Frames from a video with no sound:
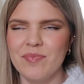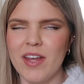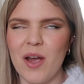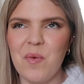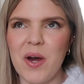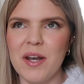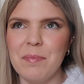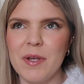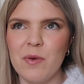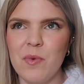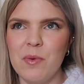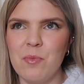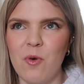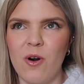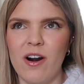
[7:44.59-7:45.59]
I want to pick
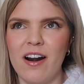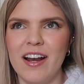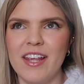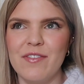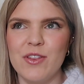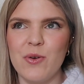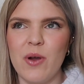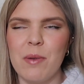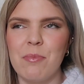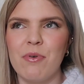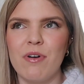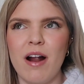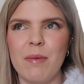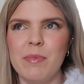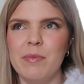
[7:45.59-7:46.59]
one more, even though I
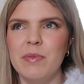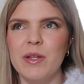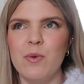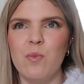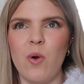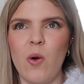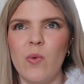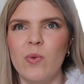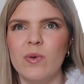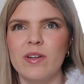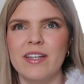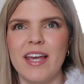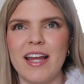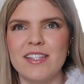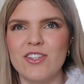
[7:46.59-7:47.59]
probably
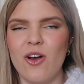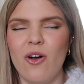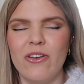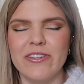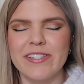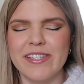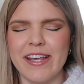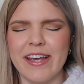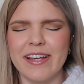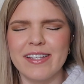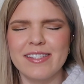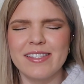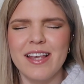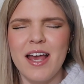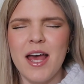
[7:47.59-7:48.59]
won't get to all
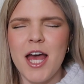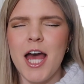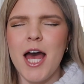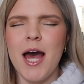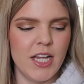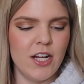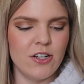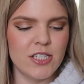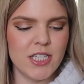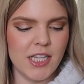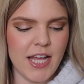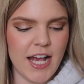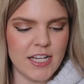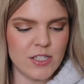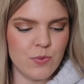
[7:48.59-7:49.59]
6. Here's the
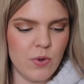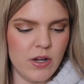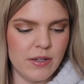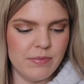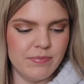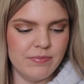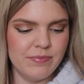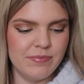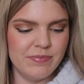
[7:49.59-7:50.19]
last one.